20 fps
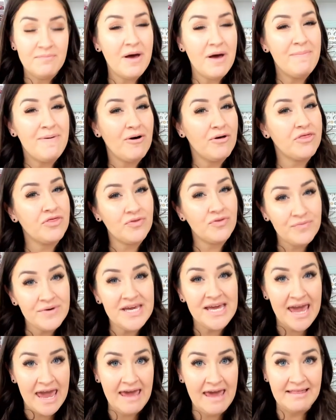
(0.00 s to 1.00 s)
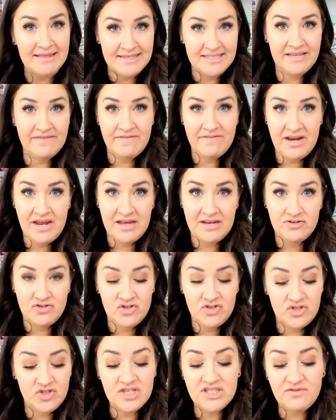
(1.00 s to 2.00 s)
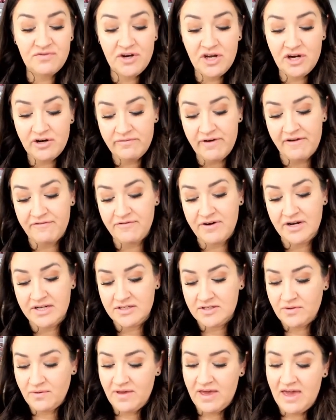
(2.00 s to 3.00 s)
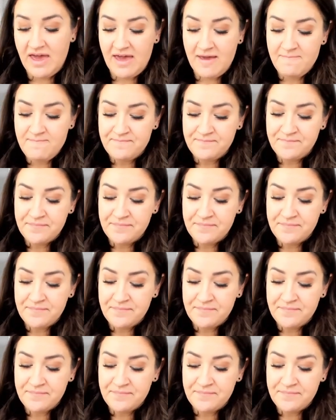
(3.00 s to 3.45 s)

about three eighths of an inch, just for your reference, okay?